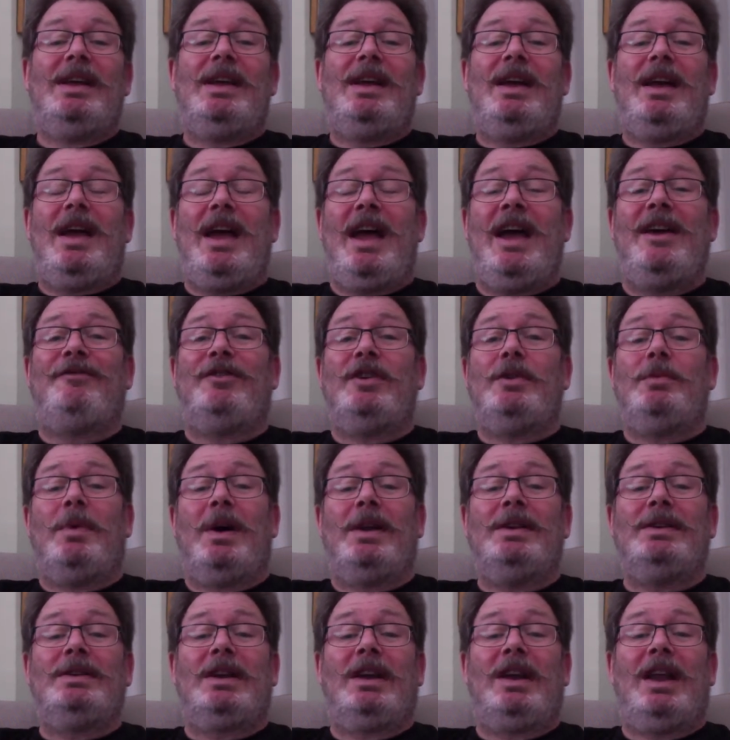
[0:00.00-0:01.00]

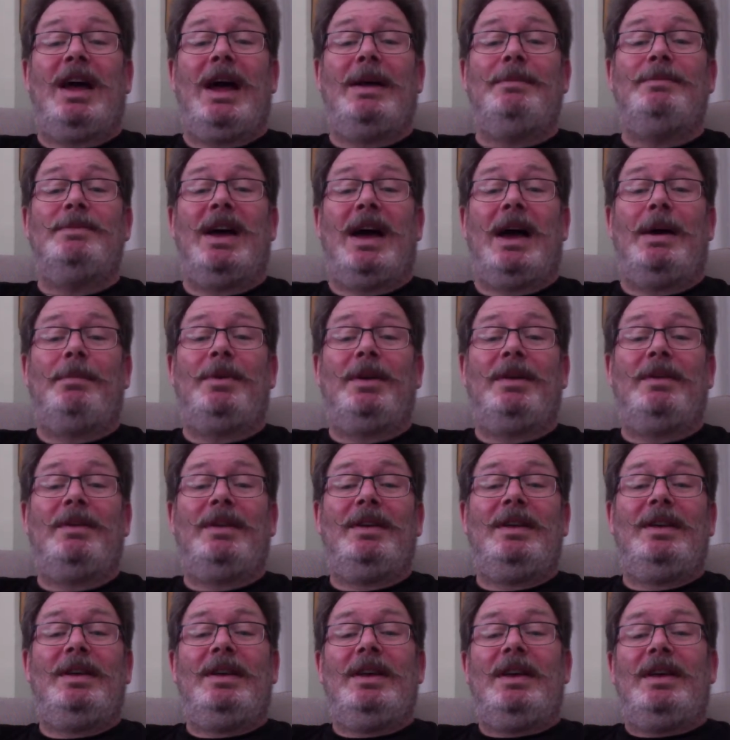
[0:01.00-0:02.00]
Everyone climbed up.
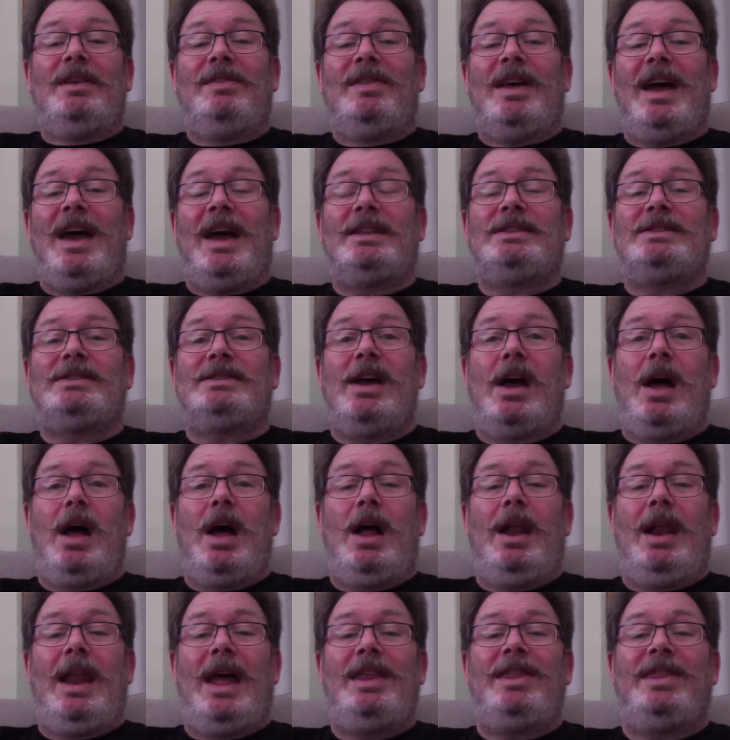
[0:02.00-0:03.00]
"That's
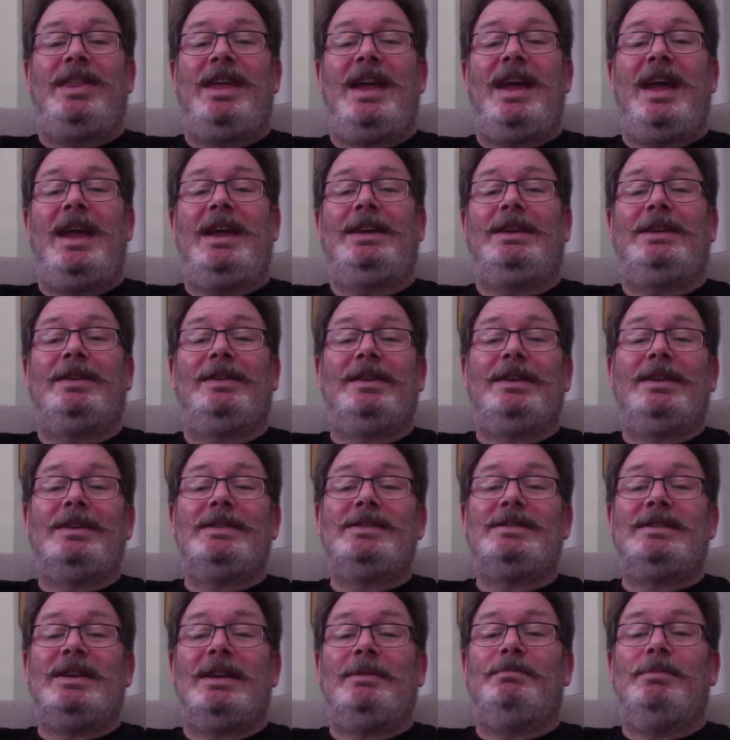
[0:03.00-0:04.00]
all, I think,"
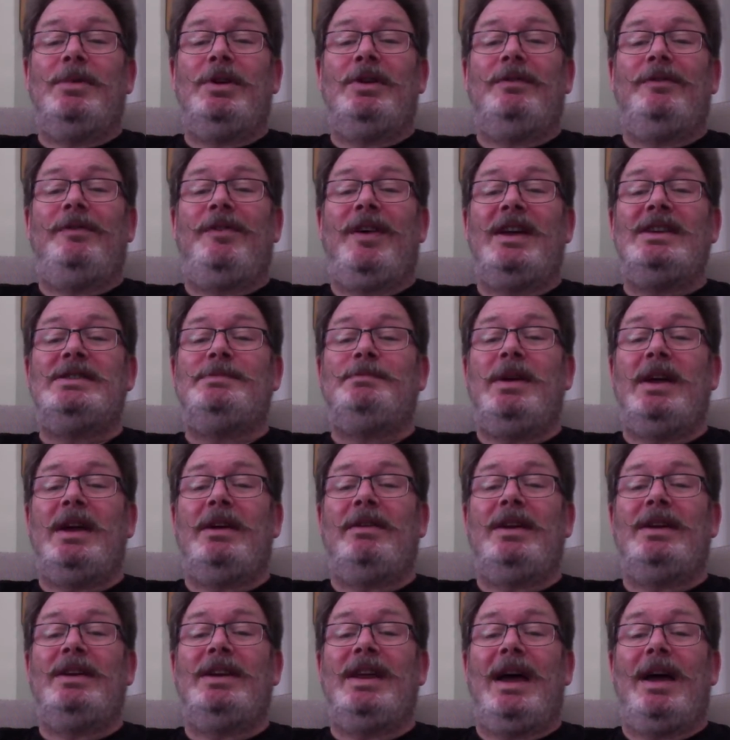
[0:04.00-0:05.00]
said Moonface,
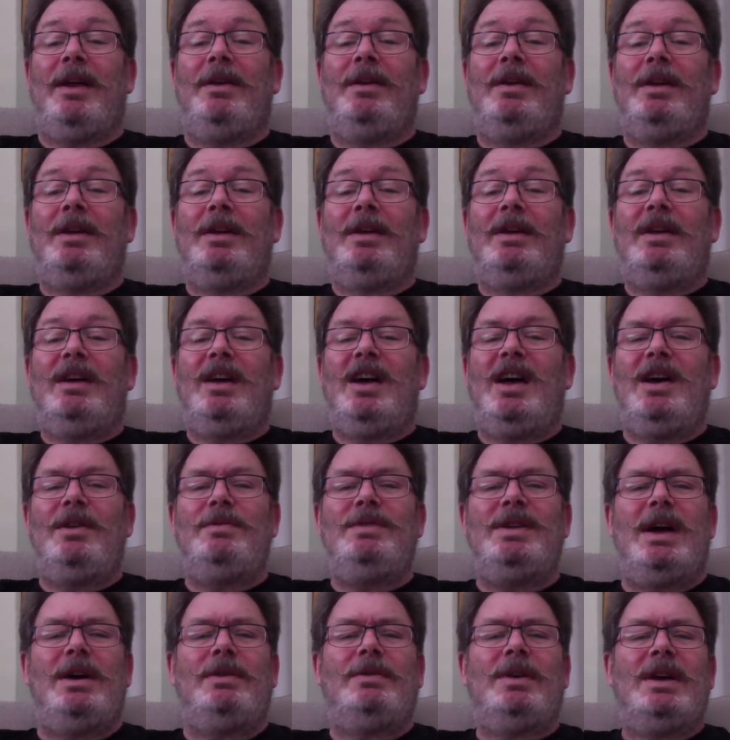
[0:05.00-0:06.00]
peering down. "Oh,
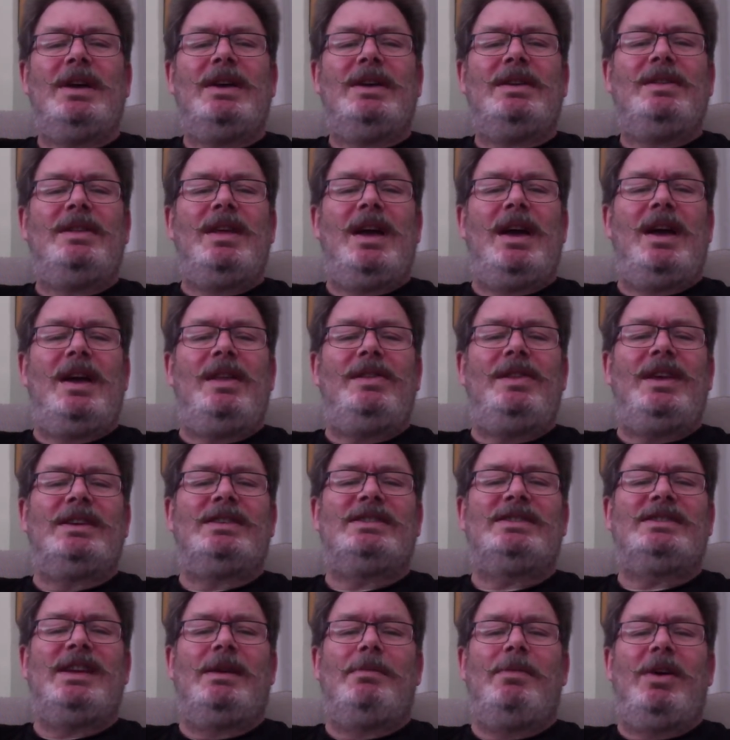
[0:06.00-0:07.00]
no, there's
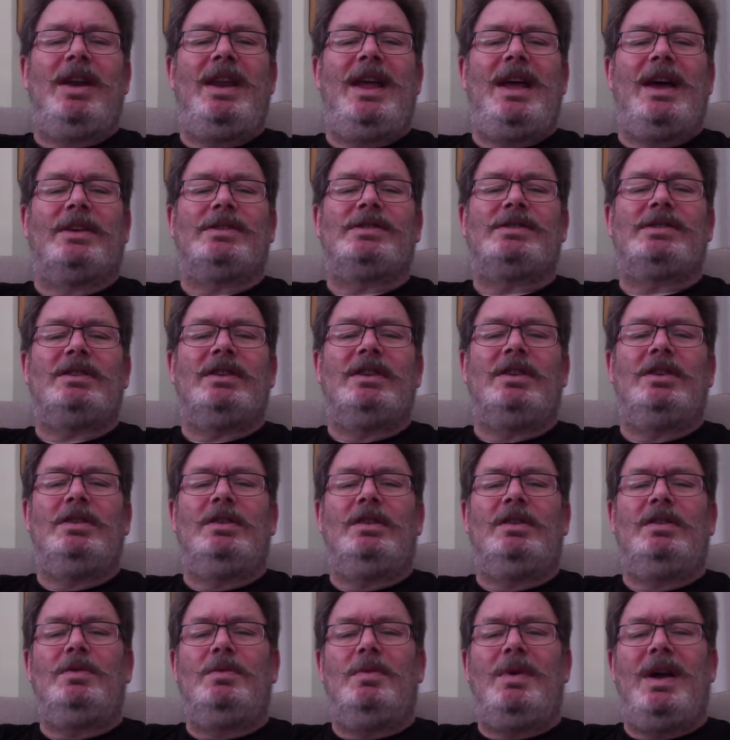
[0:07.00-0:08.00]
someone else.
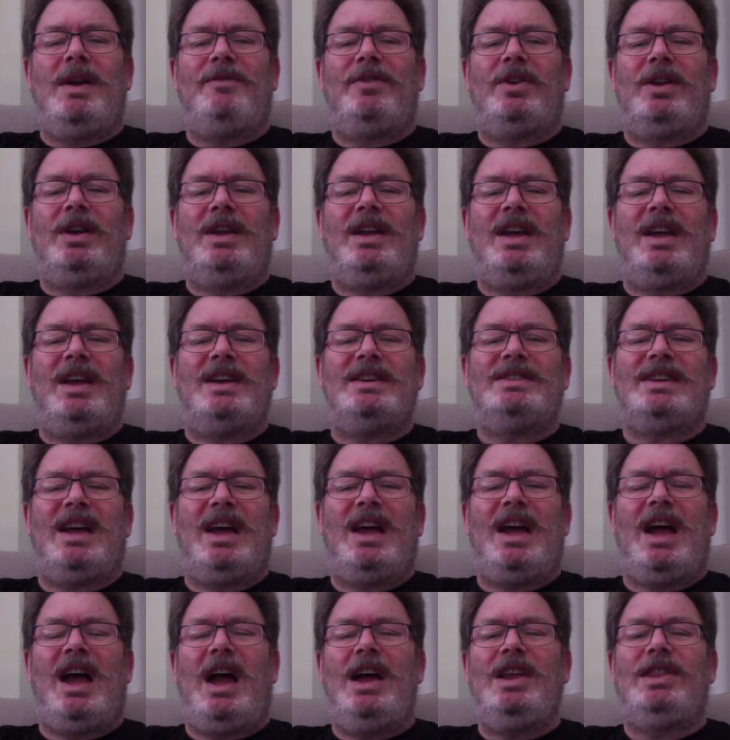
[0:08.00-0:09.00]
Whoever it is,
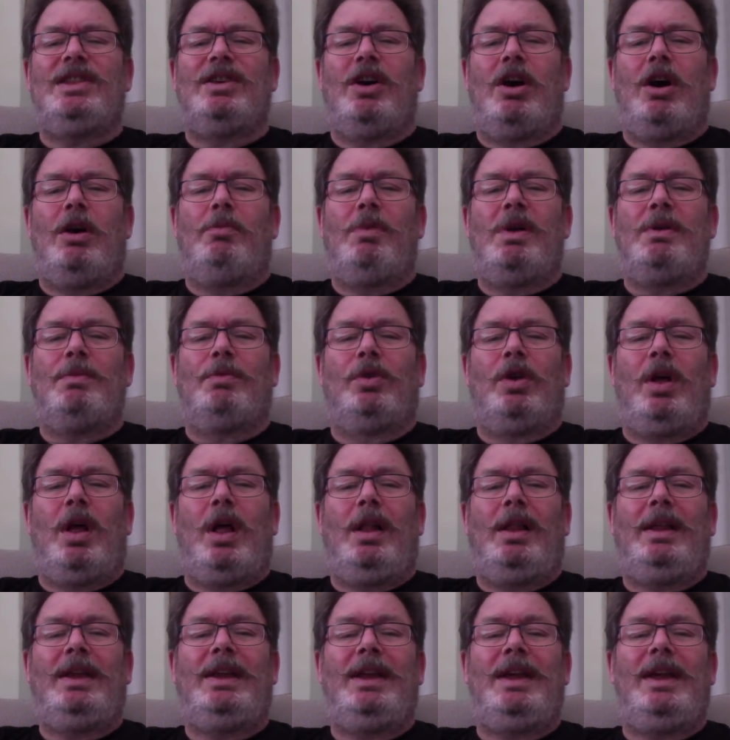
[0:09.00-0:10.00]
I thought we were
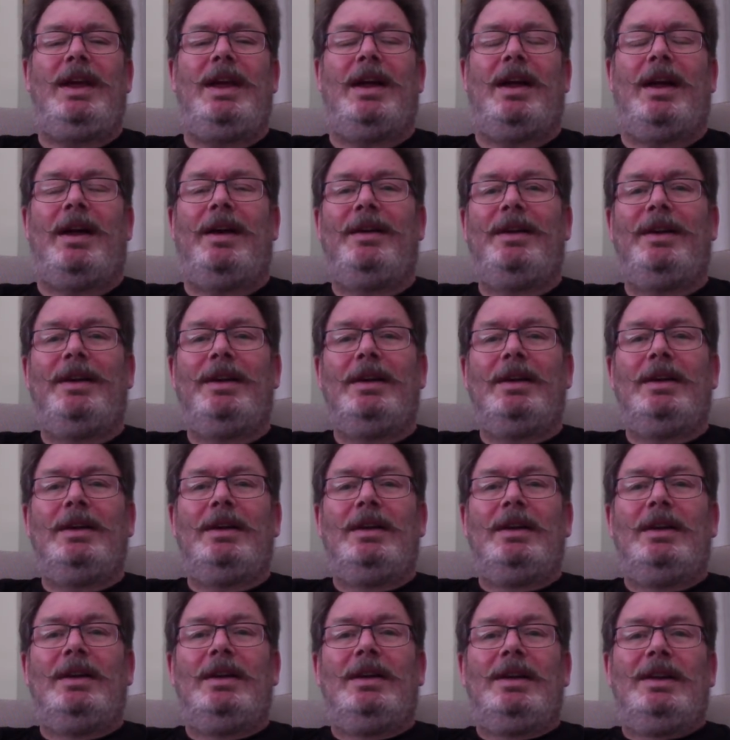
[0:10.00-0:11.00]
all here."
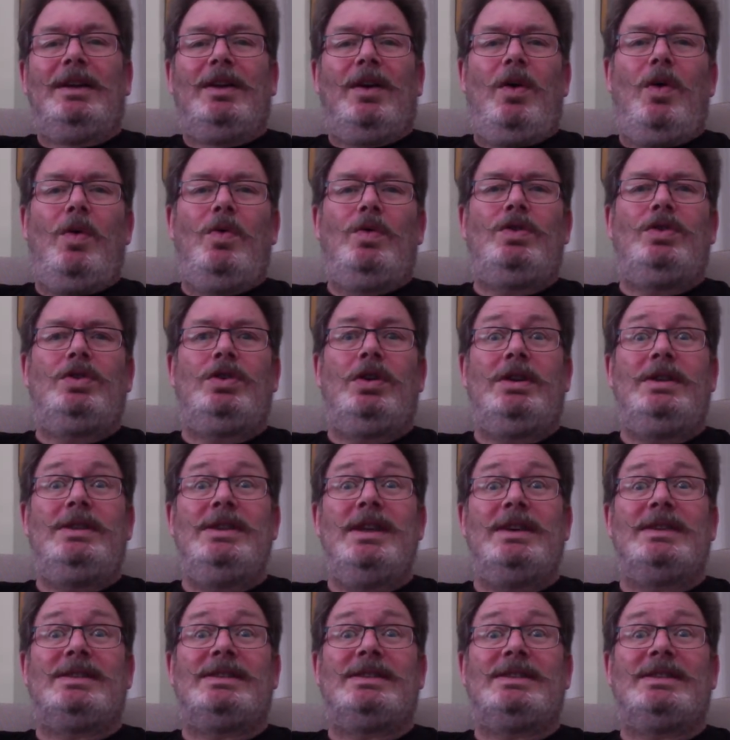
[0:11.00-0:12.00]
"Oh,
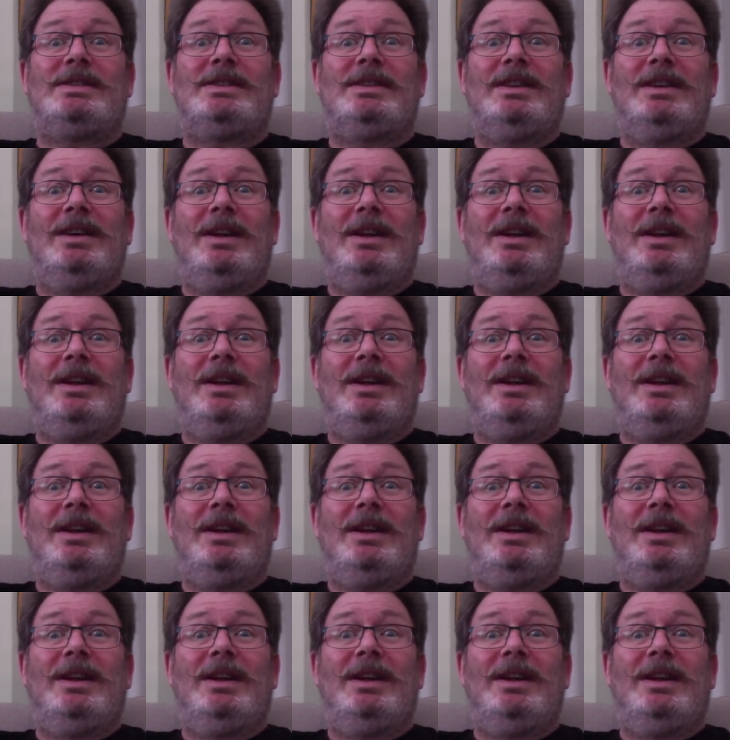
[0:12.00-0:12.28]
goodness,